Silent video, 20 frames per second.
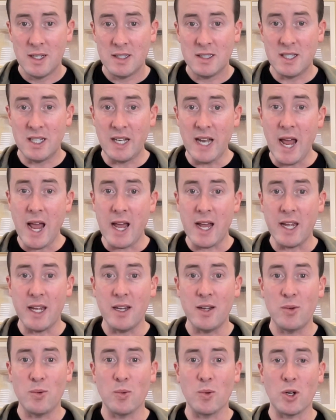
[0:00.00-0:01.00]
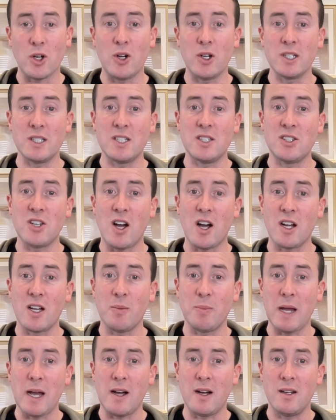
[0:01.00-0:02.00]
Today, we're going to talk
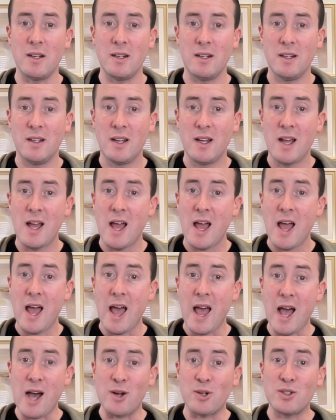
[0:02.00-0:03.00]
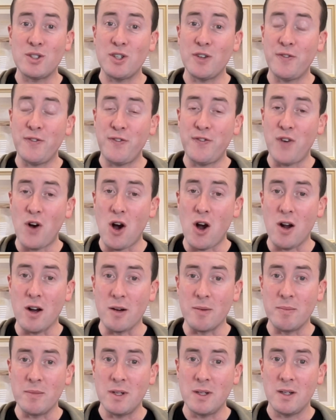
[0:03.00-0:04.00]
about how to
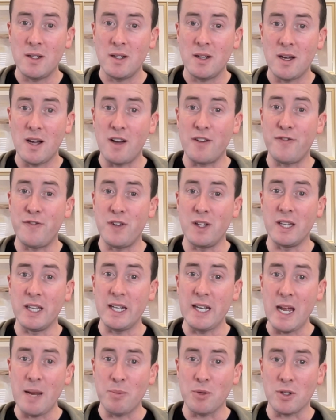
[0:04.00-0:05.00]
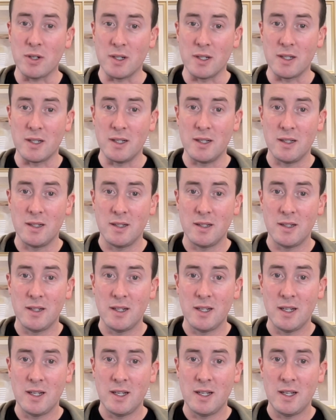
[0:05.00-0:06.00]
farm a Philly neighborhood.
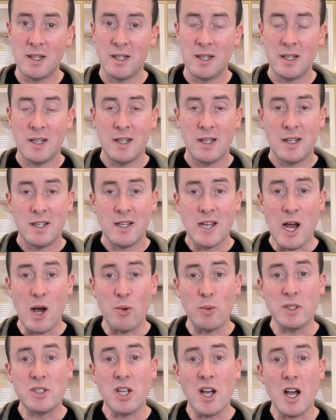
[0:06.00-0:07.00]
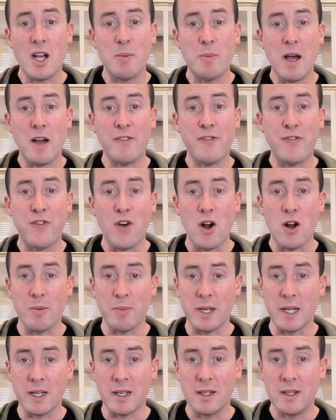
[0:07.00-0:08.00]
Now, when we talk about
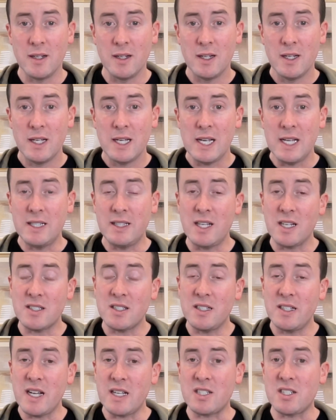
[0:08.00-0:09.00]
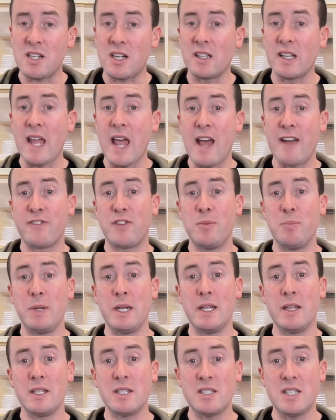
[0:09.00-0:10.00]
farming, it doesn't necessarily have to be
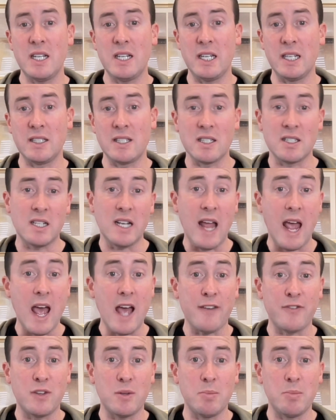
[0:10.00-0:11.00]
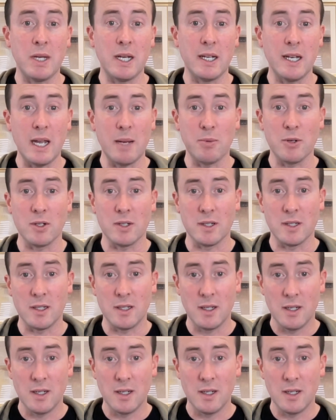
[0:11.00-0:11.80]
in the city. It doesn't have to be a neighborhood.